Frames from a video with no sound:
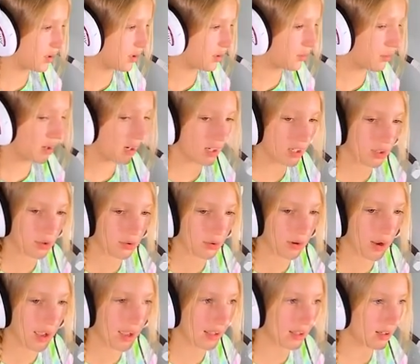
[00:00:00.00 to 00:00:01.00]
Why are you
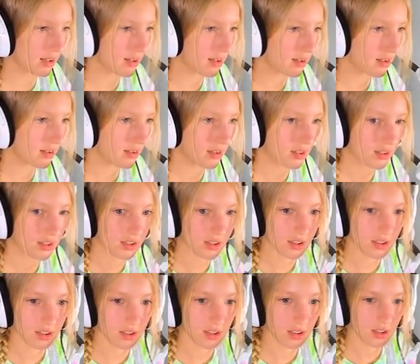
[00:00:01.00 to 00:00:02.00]
awake?
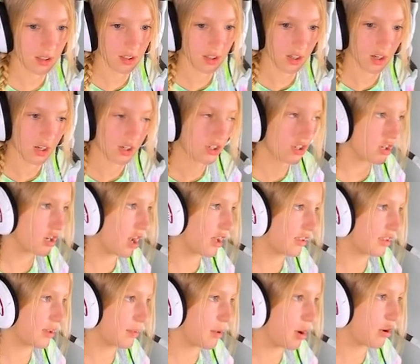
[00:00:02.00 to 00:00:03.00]
You're
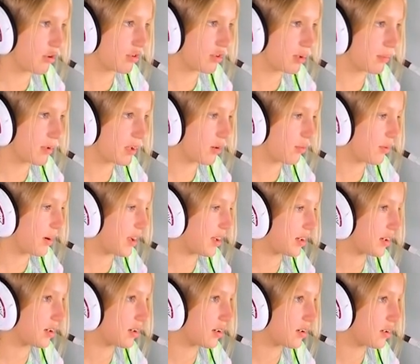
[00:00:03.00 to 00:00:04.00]
not supposed to be
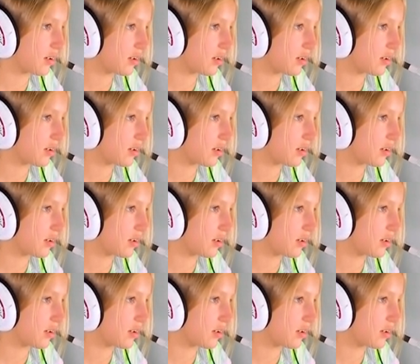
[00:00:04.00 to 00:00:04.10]
awake.